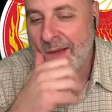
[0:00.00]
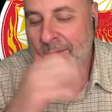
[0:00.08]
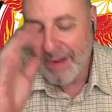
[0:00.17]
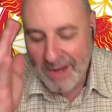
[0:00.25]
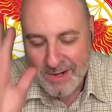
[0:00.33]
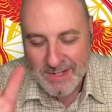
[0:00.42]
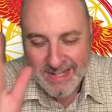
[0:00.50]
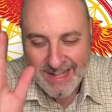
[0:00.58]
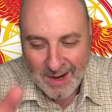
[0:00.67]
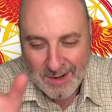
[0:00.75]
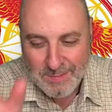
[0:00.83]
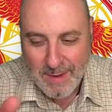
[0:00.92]
But here's
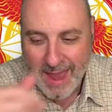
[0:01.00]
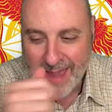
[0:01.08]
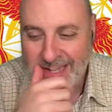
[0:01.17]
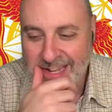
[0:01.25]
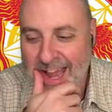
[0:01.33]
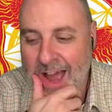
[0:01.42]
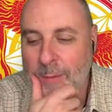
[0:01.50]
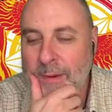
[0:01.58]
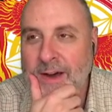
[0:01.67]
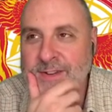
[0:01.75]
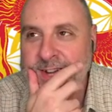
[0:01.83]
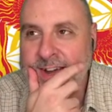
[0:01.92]
here's my idea. How
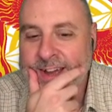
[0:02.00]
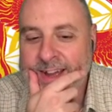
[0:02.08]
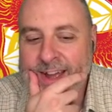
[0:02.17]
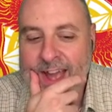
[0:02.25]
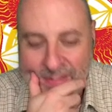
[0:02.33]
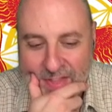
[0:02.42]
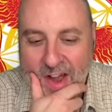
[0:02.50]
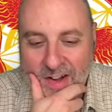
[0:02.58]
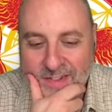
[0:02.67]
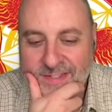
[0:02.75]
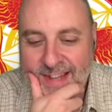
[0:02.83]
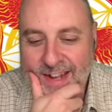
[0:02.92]
about and they
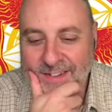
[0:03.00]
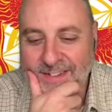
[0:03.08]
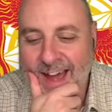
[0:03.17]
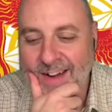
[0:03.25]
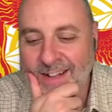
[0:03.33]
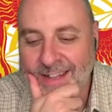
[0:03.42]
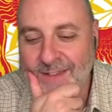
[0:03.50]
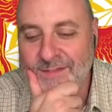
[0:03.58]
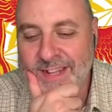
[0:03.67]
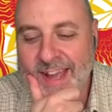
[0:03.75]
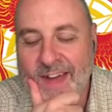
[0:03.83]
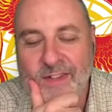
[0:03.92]
all settled down and lived
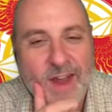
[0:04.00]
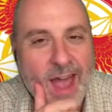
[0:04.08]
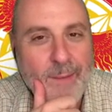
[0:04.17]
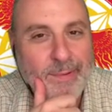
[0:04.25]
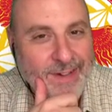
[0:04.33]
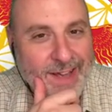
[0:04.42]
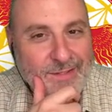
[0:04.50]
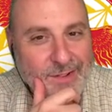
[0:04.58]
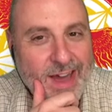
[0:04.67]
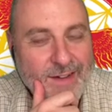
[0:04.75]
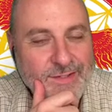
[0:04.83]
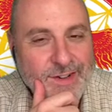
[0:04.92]
together happily ever
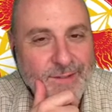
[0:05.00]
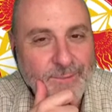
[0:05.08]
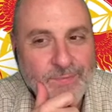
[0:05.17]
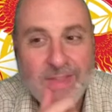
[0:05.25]
after,